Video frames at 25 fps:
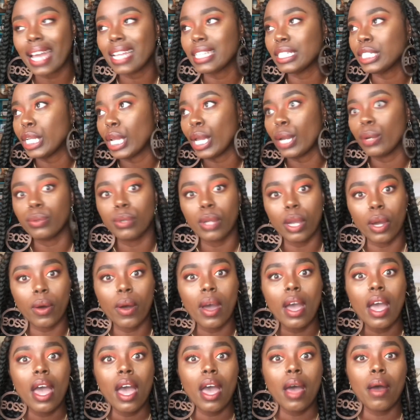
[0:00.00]
I don't know.
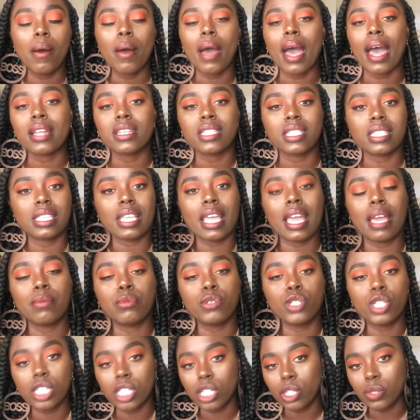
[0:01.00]
I just
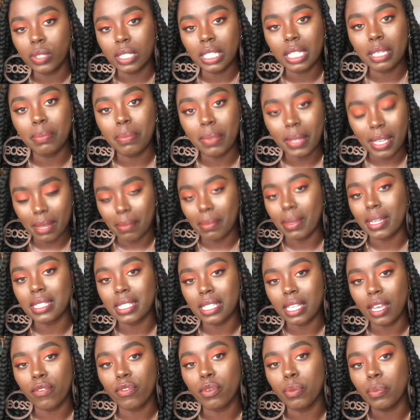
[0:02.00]
am genuinely being
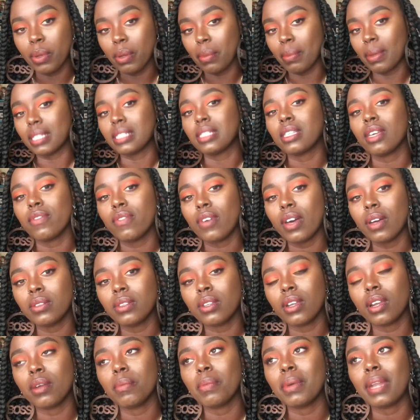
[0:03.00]
myself and put myself out
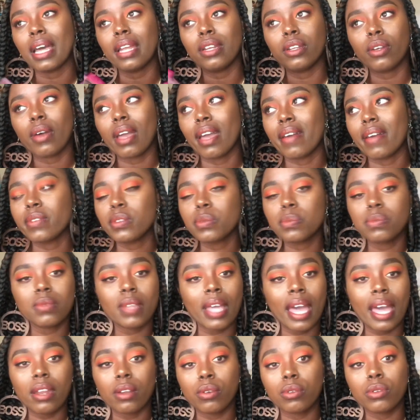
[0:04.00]
there, but I
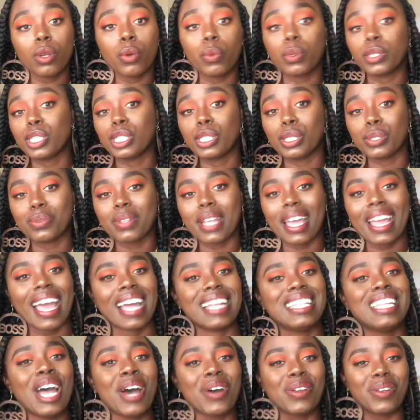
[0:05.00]
don't know what to do. Like, I
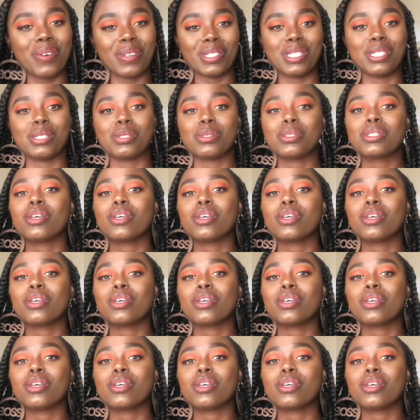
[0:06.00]
don't know what to do.